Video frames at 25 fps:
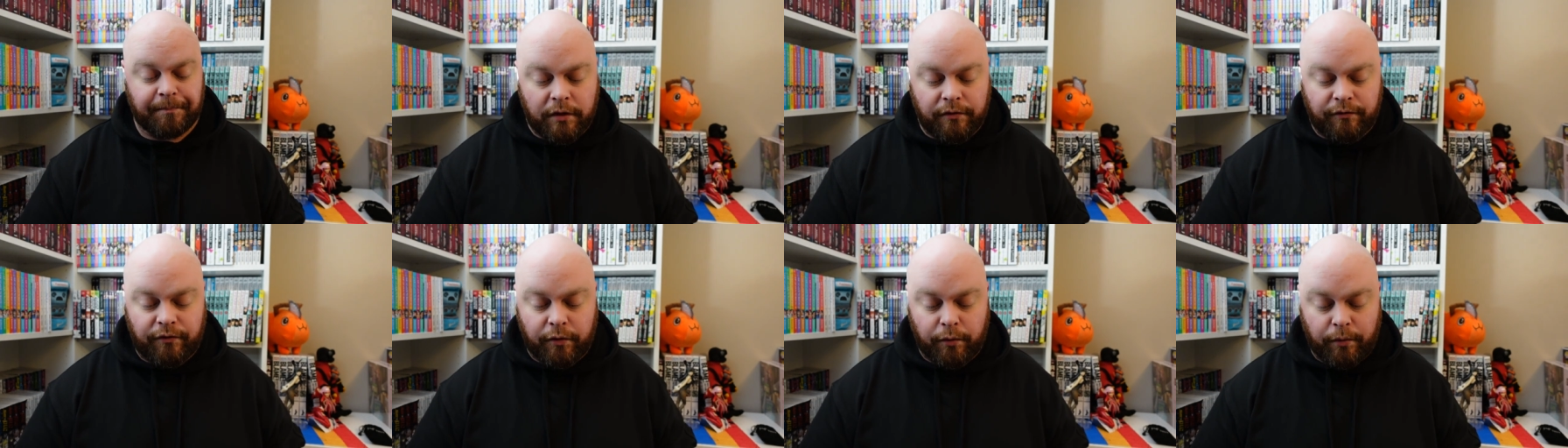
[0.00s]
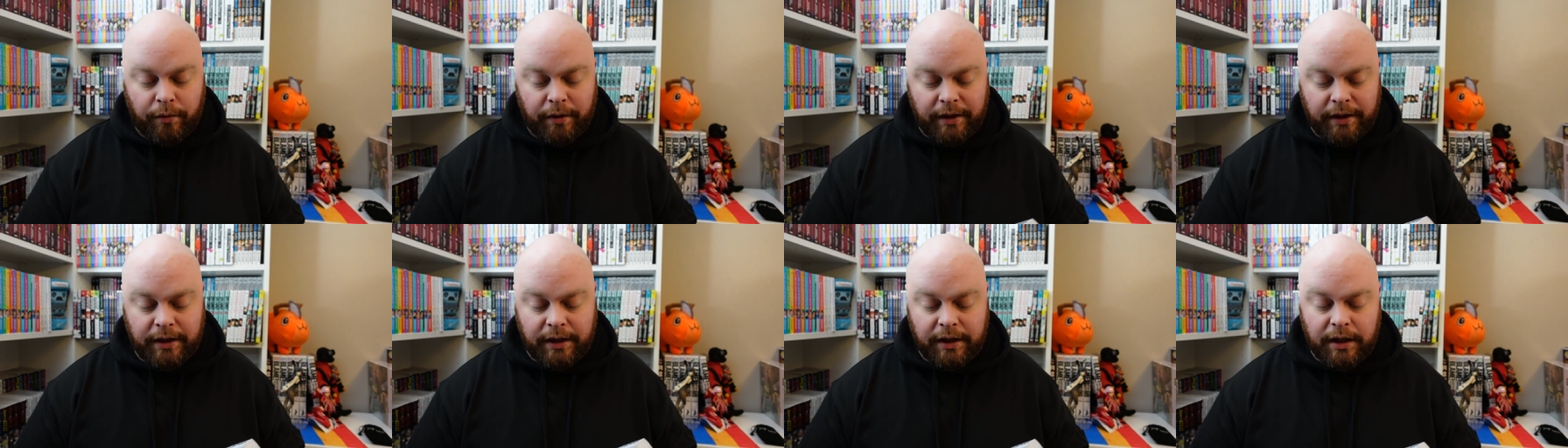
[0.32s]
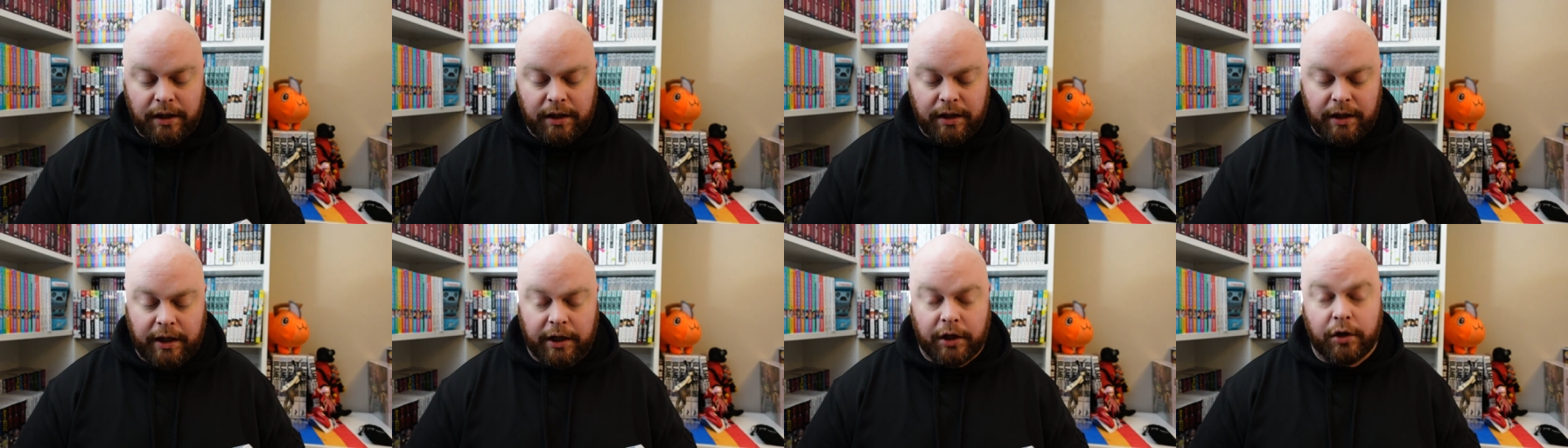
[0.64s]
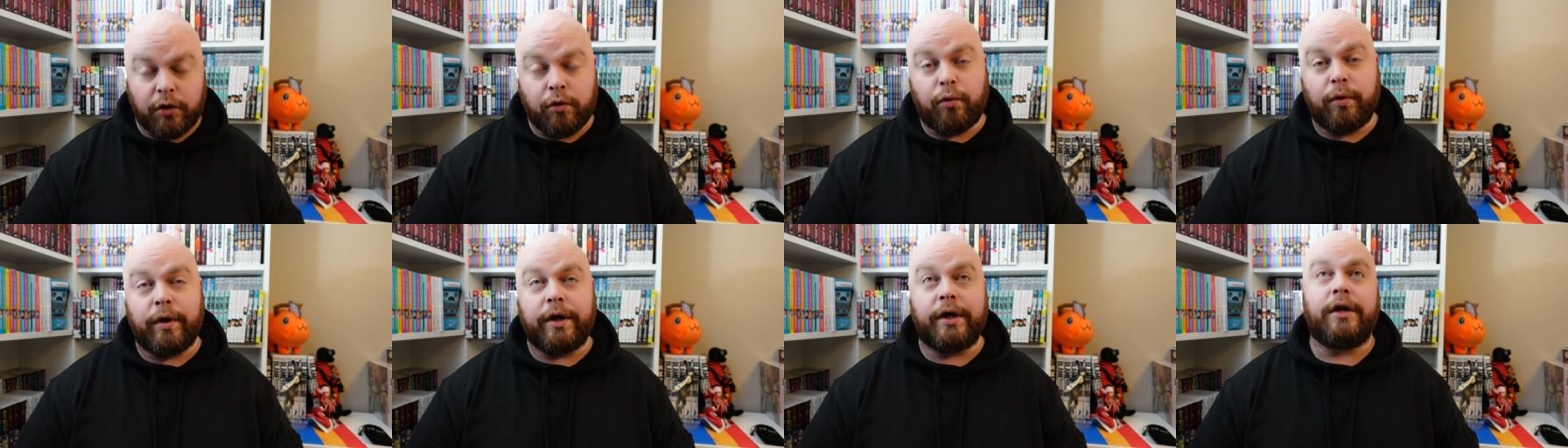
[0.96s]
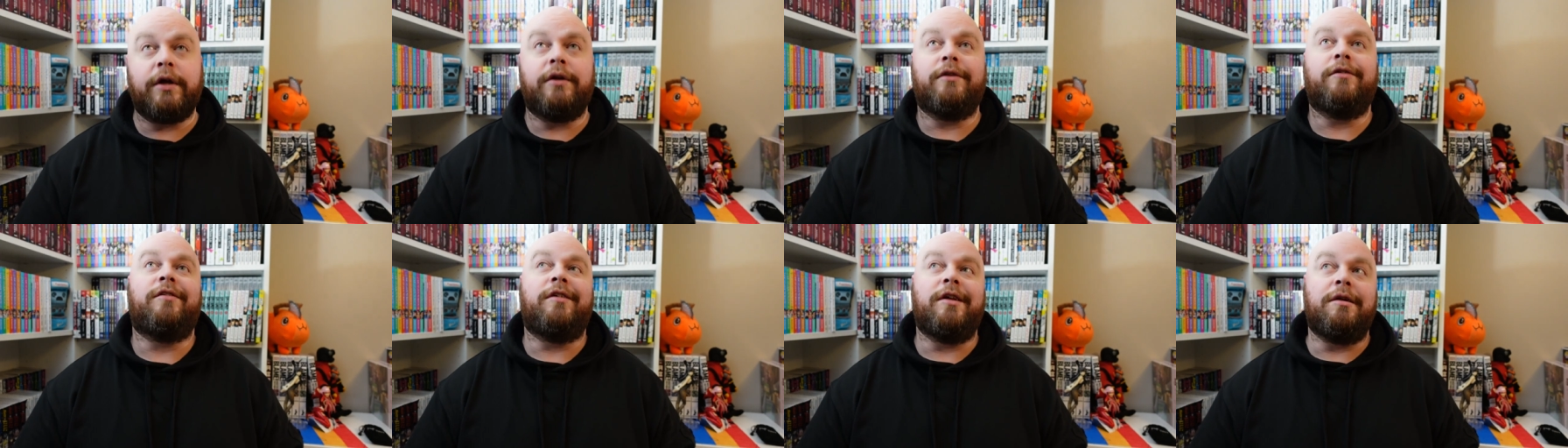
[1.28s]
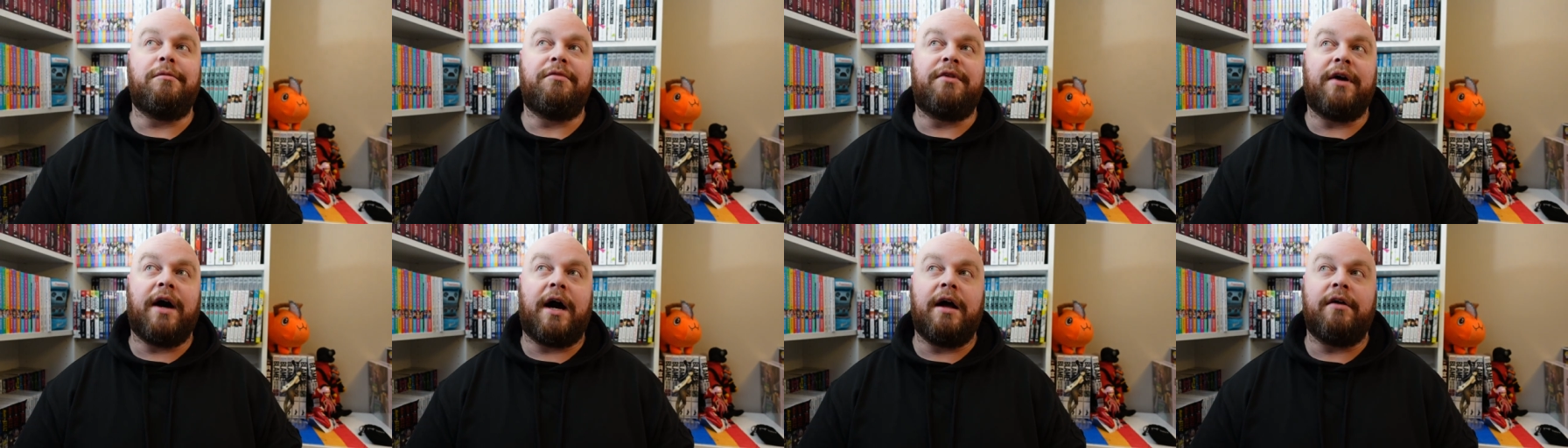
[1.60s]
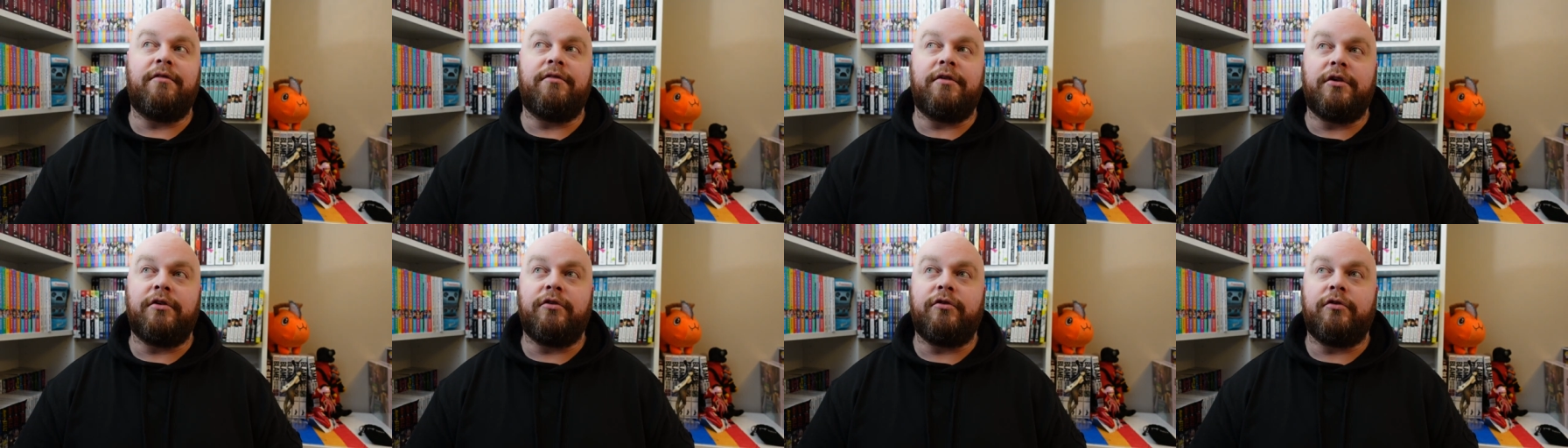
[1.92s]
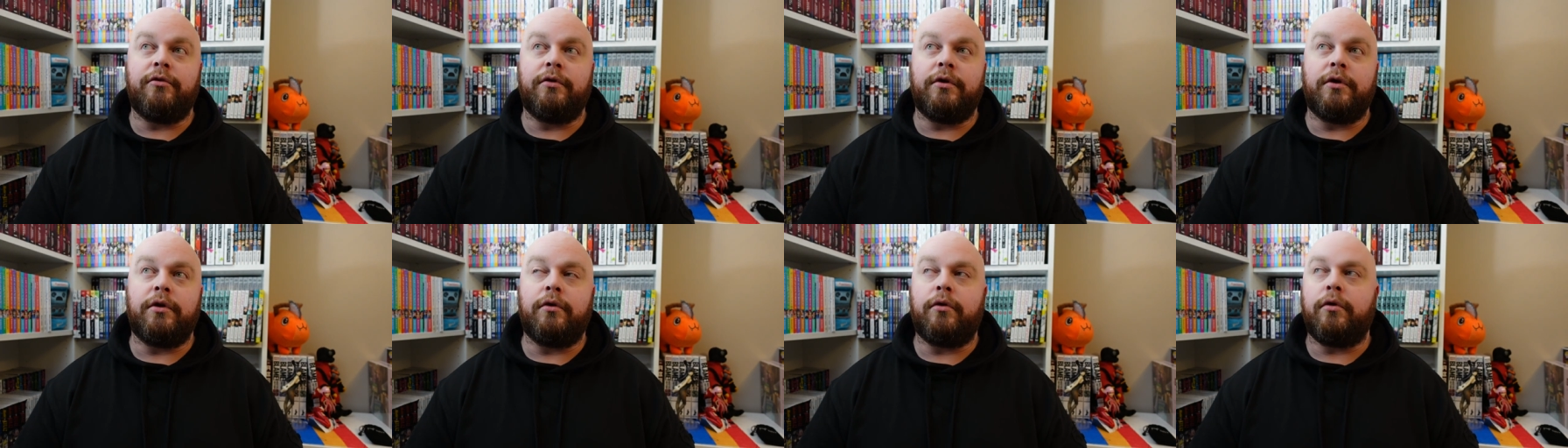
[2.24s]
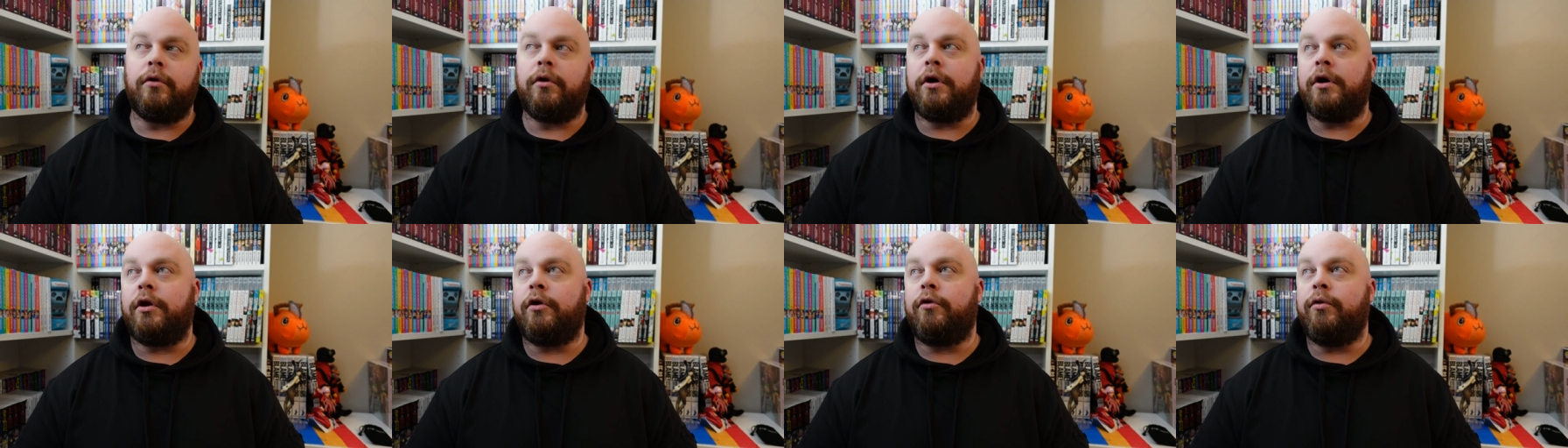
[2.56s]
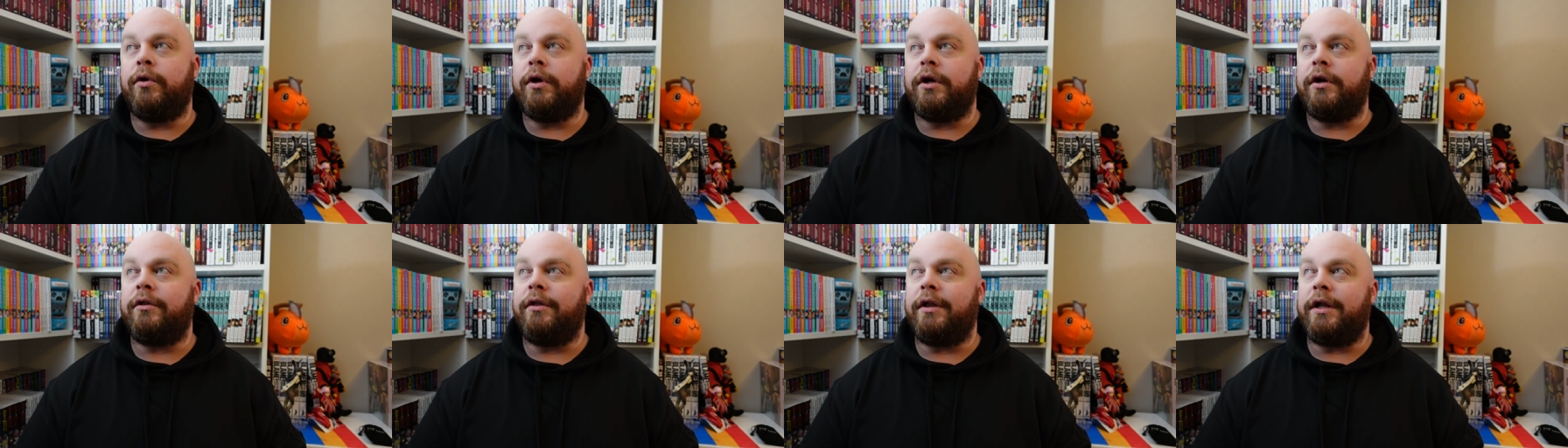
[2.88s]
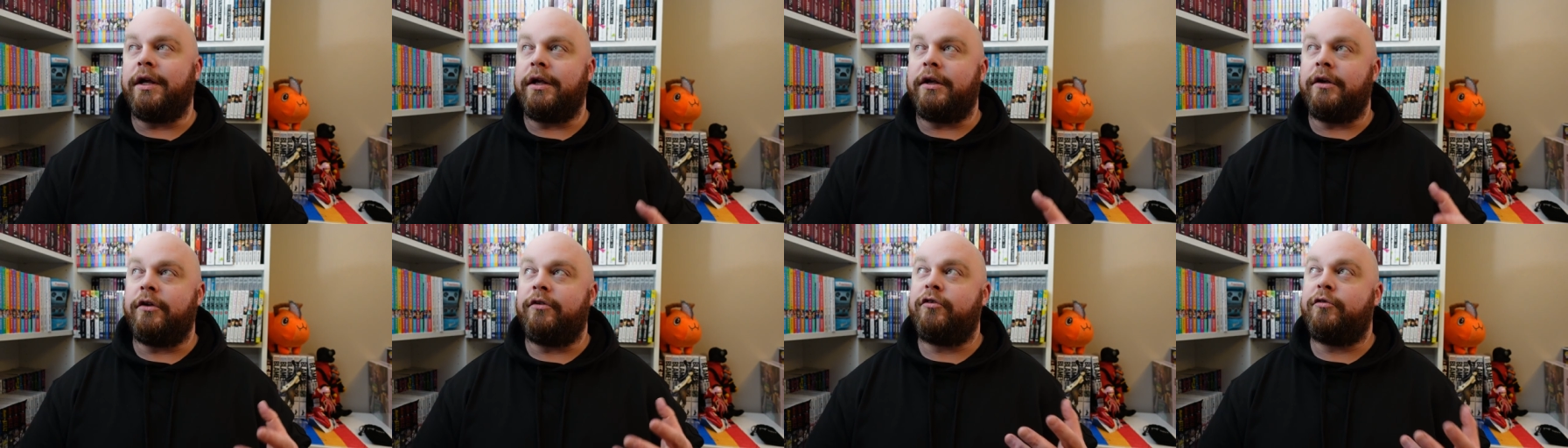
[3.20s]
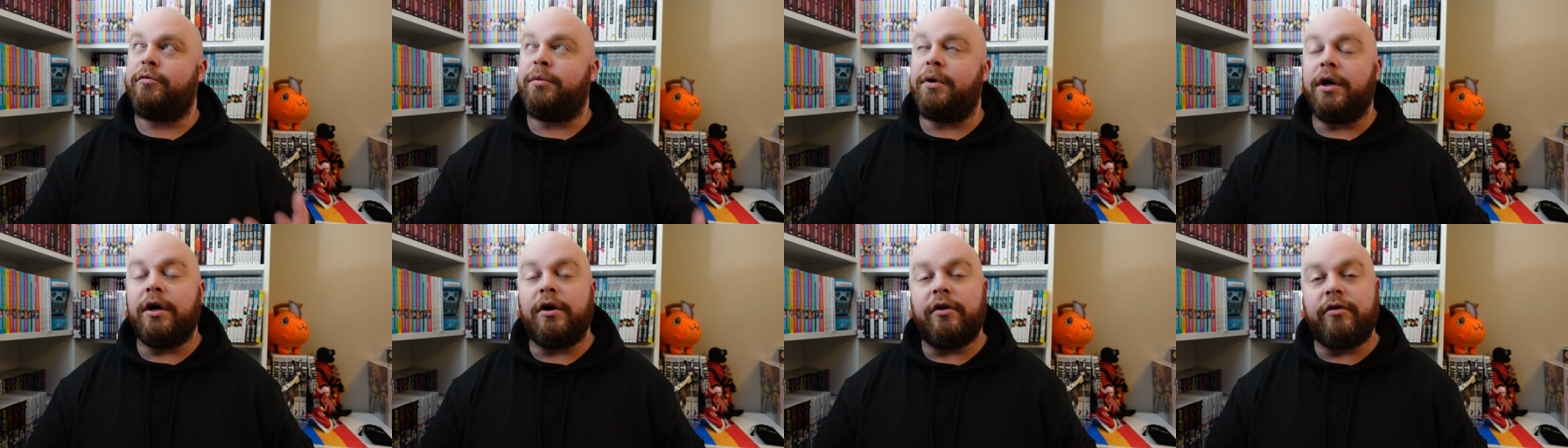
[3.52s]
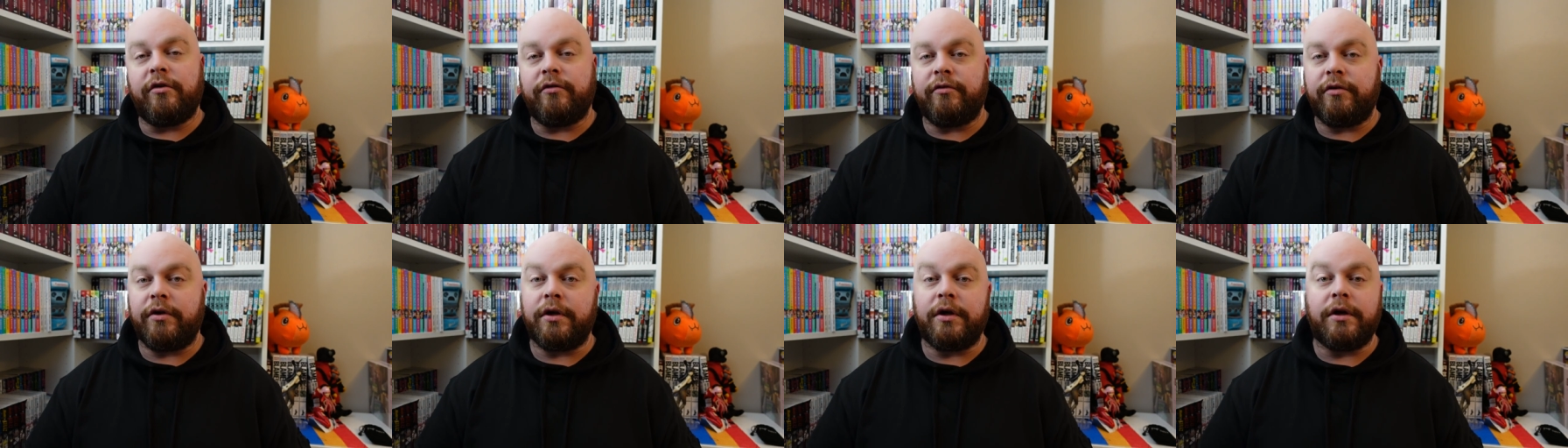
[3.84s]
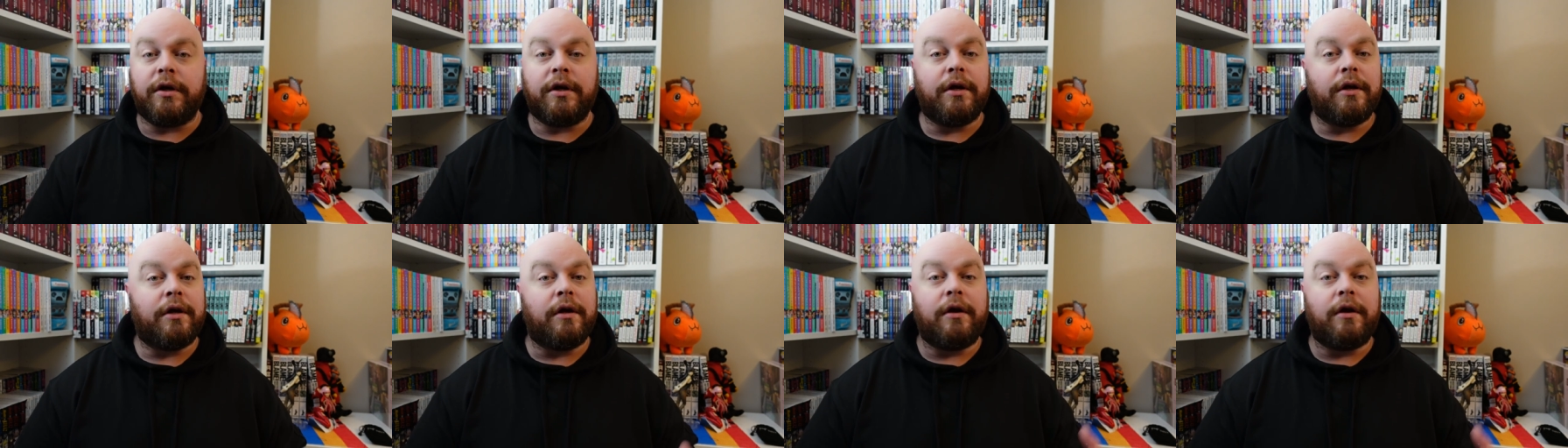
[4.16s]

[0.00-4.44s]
If you want to get a quick deep dive into it or a quick like experience of it,